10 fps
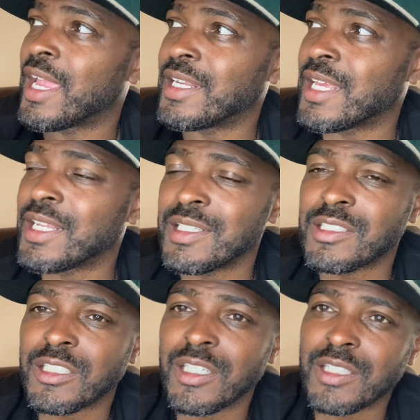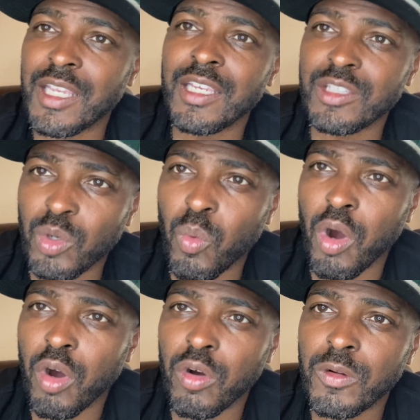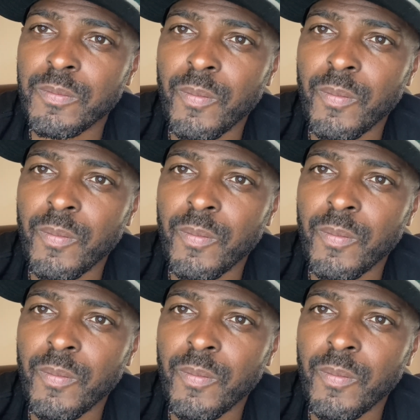and they didn't see that they hit the wall.